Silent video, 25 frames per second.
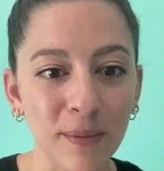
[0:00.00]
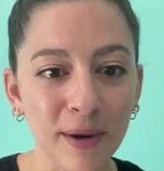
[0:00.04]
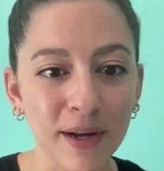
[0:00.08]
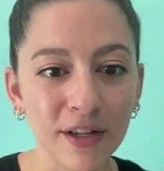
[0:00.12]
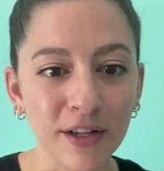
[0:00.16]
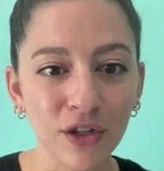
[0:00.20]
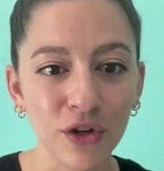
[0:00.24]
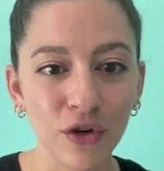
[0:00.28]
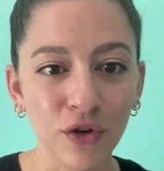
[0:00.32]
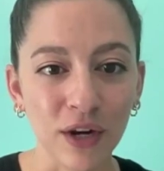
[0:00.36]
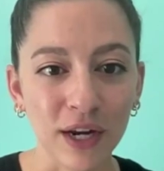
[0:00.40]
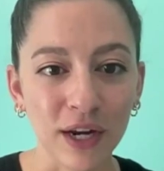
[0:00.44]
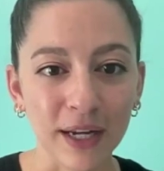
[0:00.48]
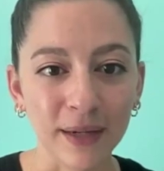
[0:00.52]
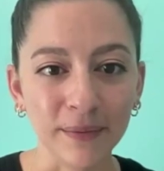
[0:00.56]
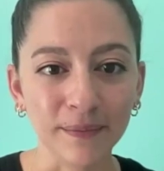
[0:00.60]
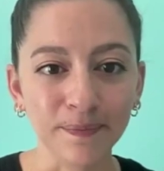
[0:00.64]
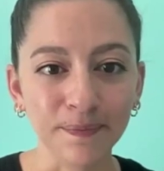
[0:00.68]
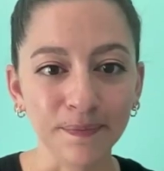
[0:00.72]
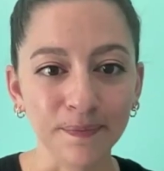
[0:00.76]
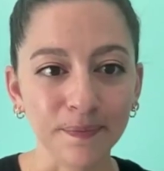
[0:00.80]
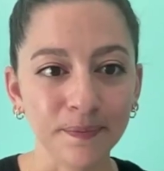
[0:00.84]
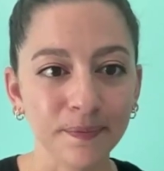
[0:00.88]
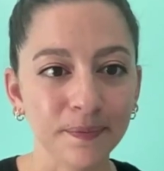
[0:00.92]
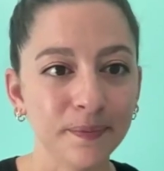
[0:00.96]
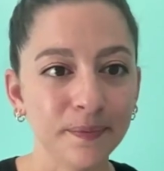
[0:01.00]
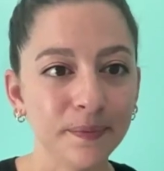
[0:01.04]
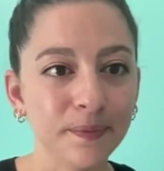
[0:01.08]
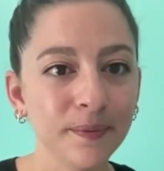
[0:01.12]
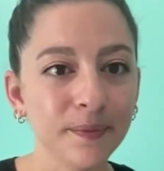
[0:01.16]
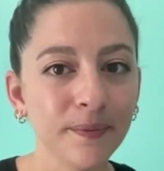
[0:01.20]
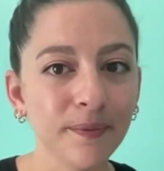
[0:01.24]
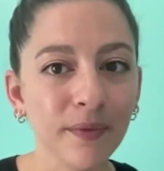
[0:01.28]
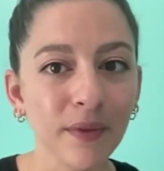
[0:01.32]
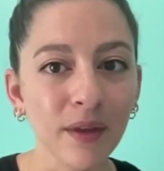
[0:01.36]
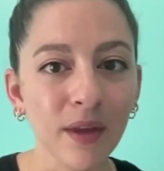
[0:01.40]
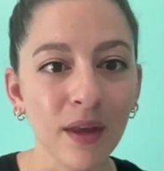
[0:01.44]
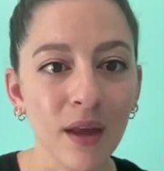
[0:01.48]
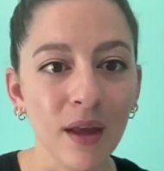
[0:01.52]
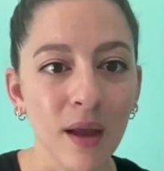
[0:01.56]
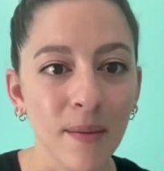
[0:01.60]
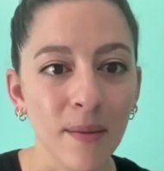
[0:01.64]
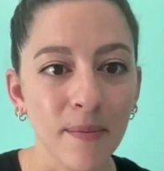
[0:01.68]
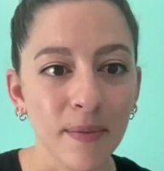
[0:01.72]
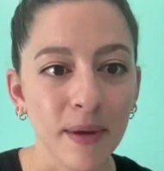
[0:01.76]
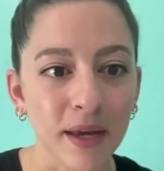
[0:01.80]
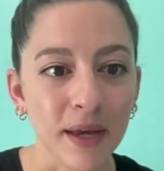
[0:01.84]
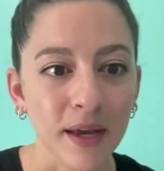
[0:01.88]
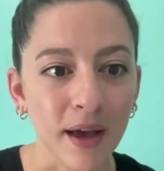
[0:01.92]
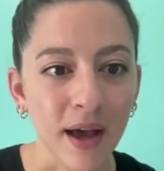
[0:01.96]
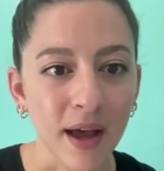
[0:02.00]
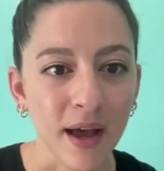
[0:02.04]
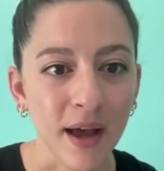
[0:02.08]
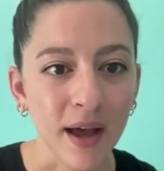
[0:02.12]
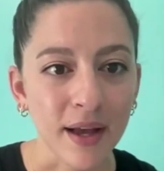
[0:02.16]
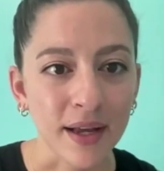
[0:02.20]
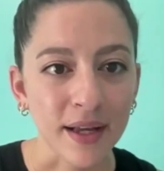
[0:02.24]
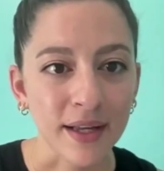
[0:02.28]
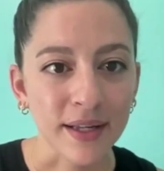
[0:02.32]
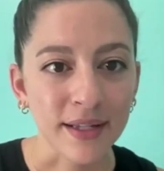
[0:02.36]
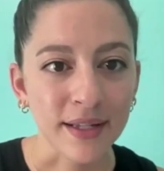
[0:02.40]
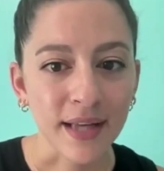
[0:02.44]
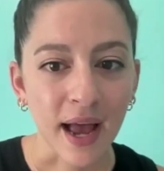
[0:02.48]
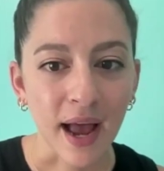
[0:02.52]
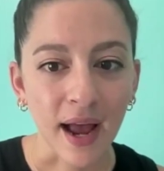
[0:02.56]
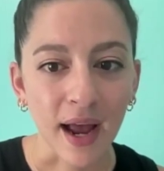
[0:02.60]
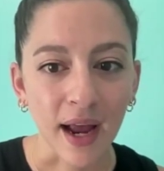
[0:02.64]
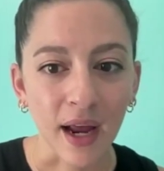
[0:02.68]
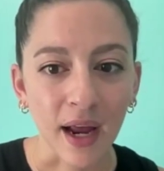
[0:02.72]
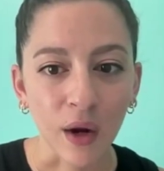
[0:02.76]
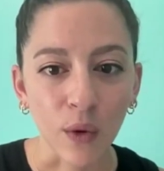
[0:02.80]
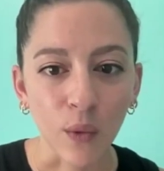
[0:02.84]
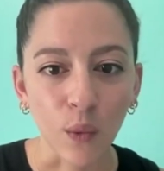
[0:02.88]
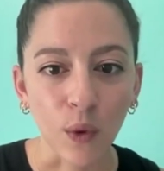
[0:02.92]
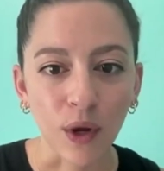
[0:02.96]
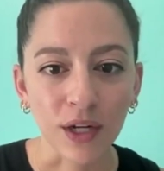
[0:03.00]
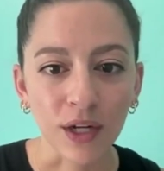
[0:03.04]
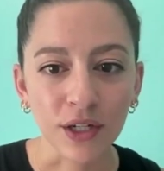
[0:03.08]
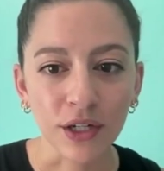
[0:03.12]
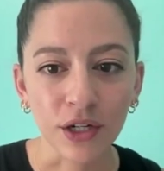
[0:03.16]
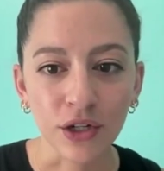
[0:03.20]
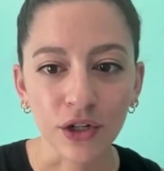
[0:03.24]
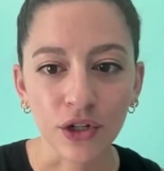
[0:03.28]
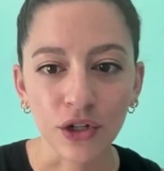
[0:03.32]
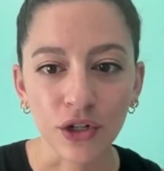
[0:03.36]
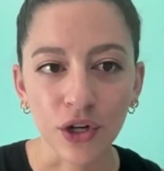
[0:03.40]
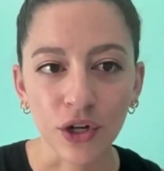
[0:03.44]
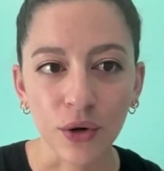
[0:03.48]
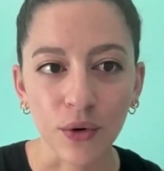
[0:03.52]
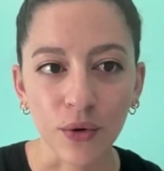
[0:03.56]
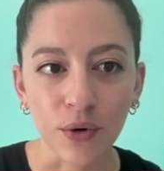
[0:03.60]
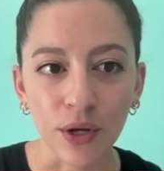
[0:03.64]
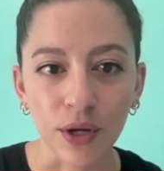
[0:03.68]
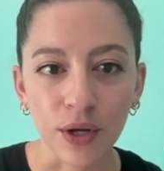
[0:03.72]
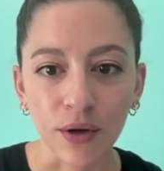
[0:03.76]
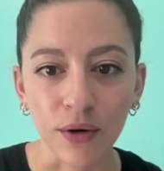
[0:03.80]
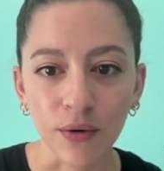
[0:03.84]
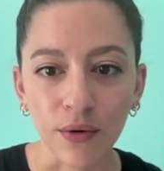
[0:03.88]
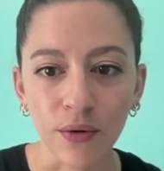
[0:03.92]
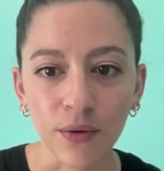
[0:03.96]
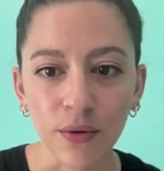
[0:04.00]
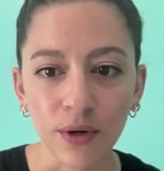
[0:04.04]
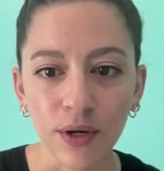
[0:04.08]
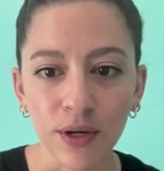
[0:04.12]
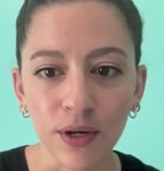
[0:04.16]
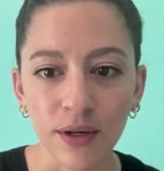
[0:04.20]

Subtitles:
my screen because I want to show you